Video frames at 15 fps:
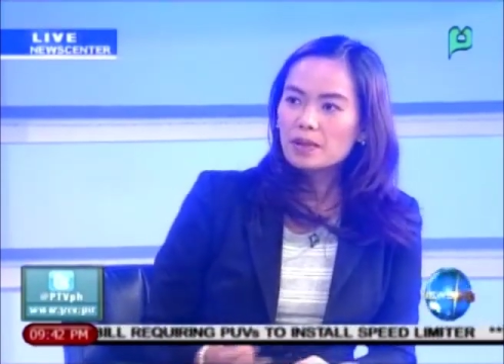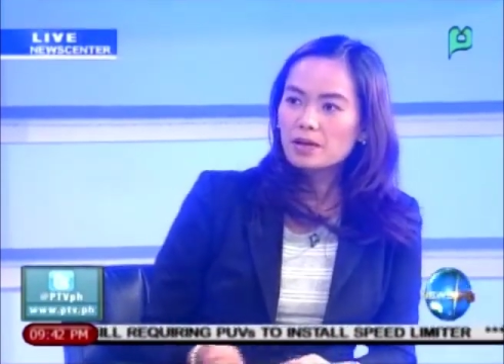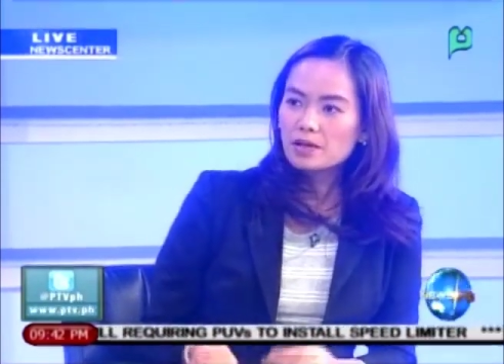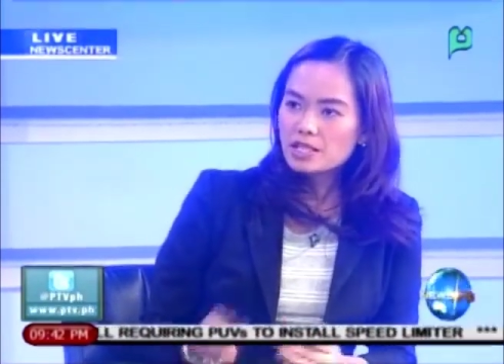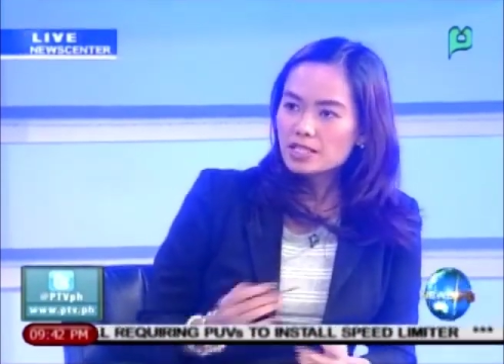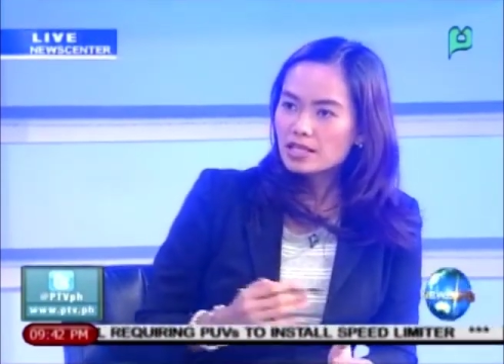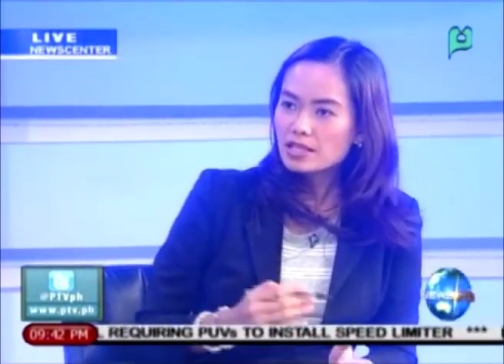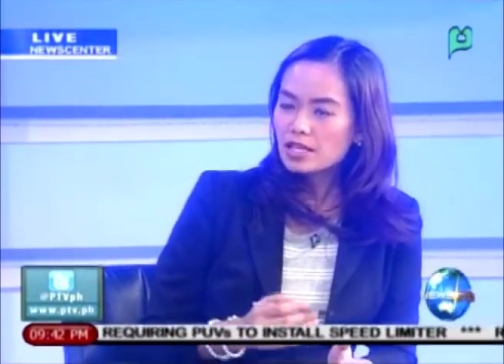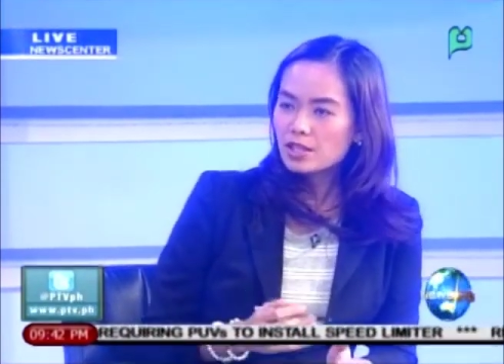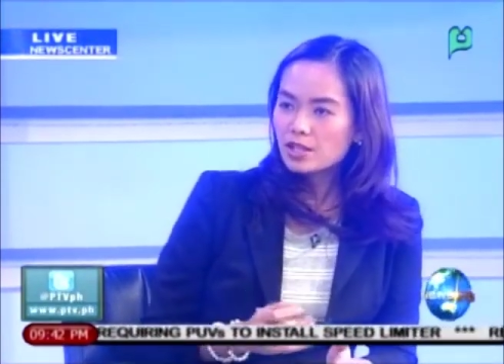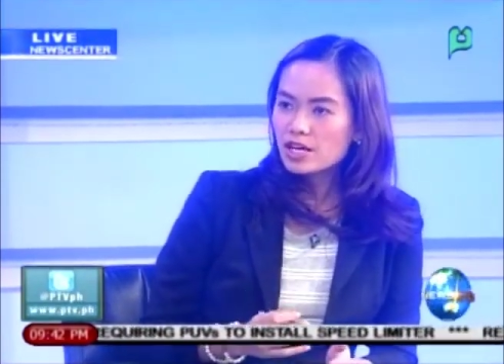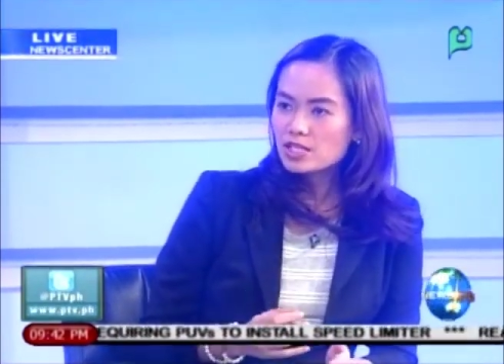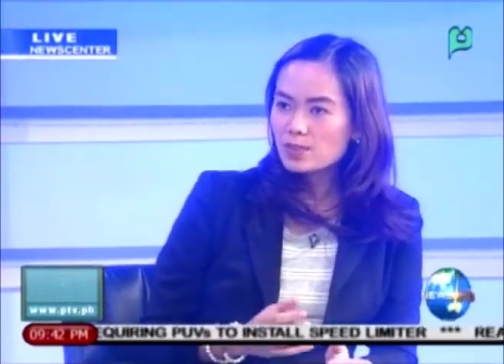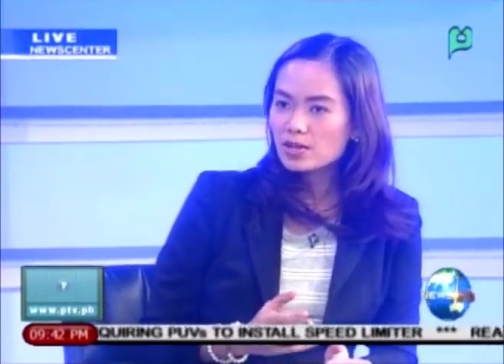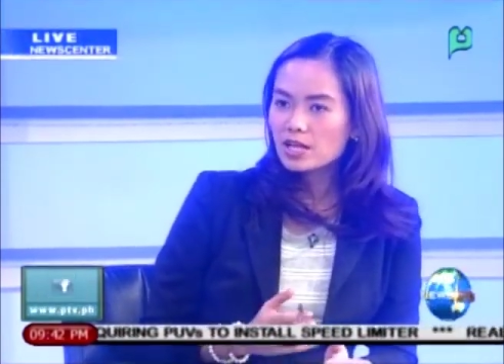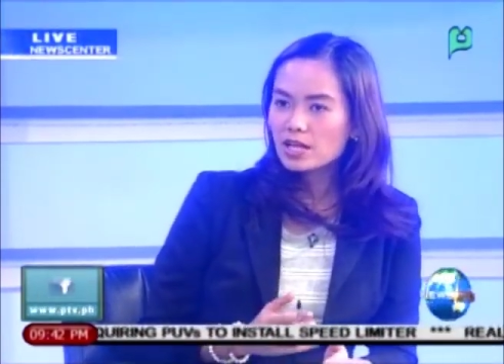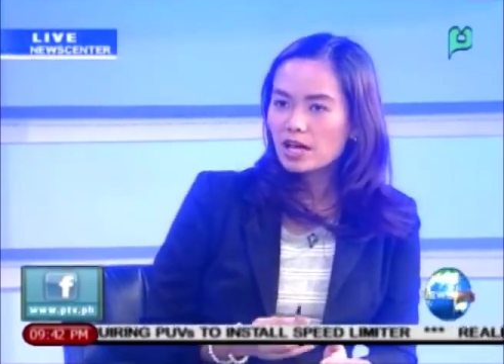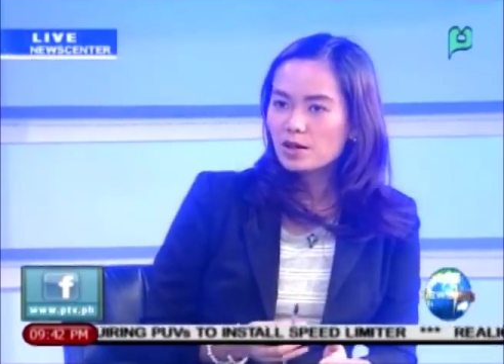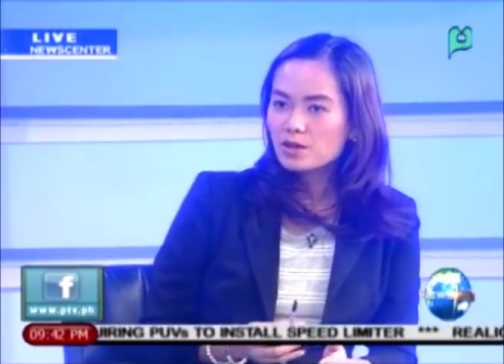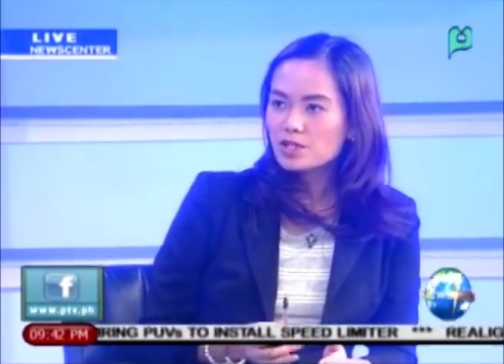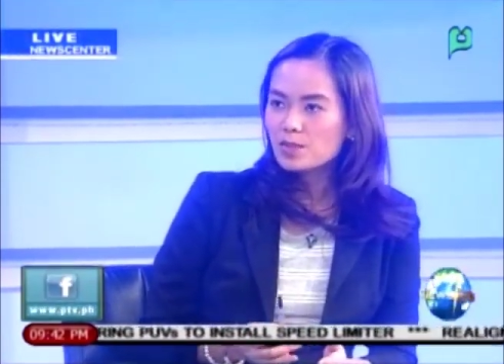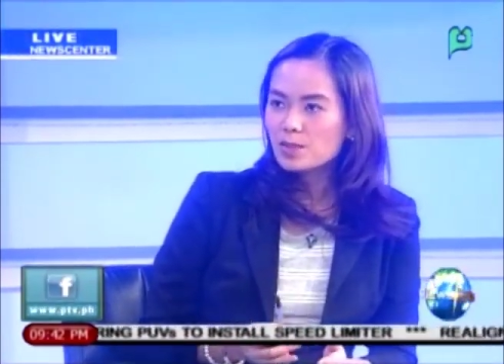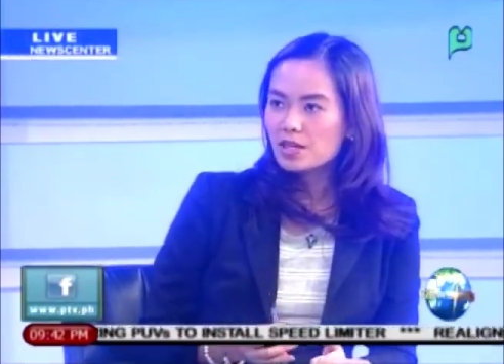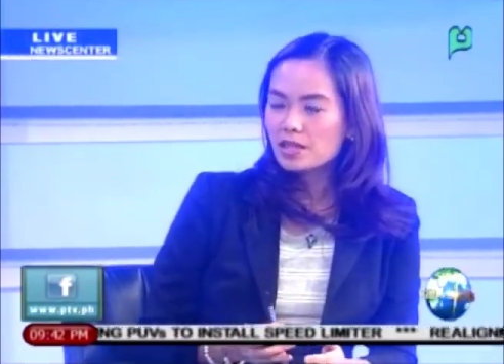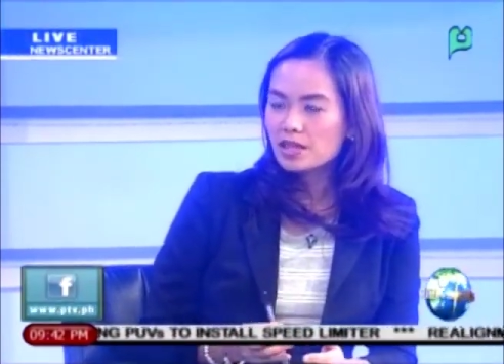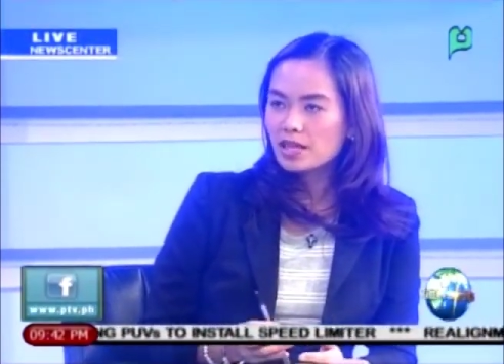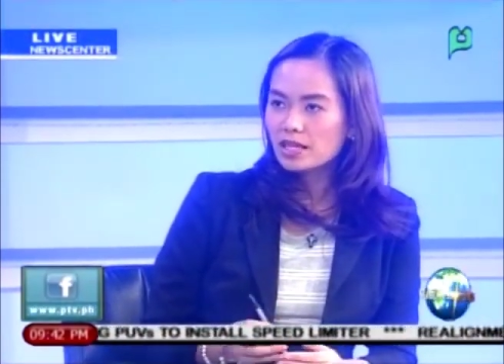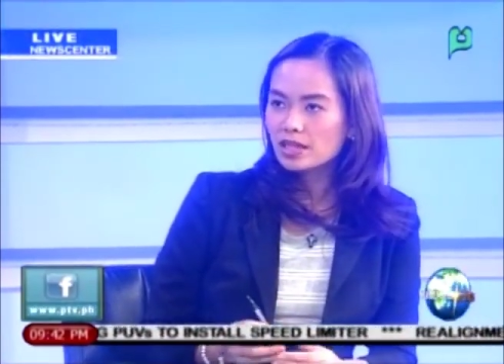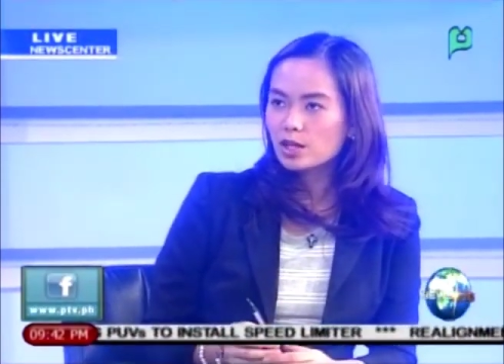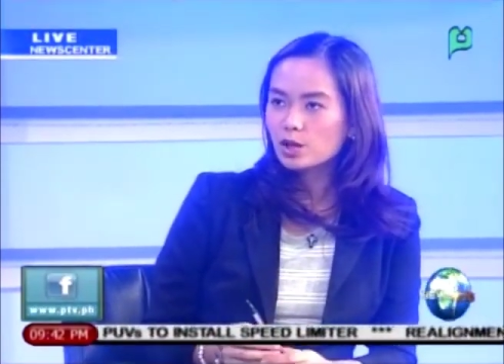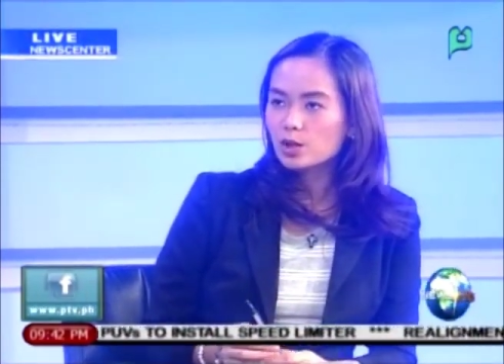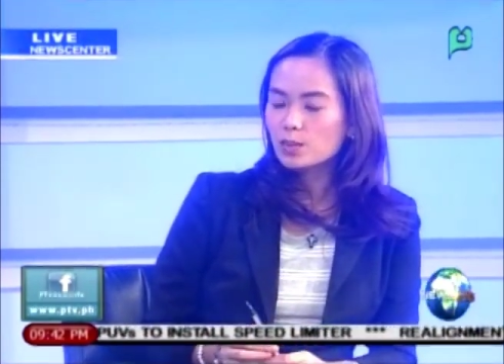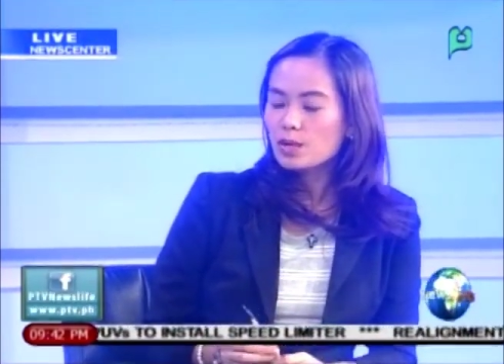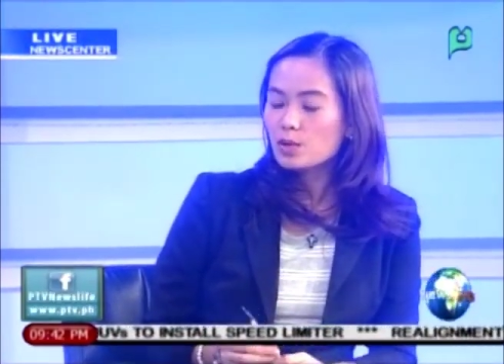Recently, there has been an announcement that there will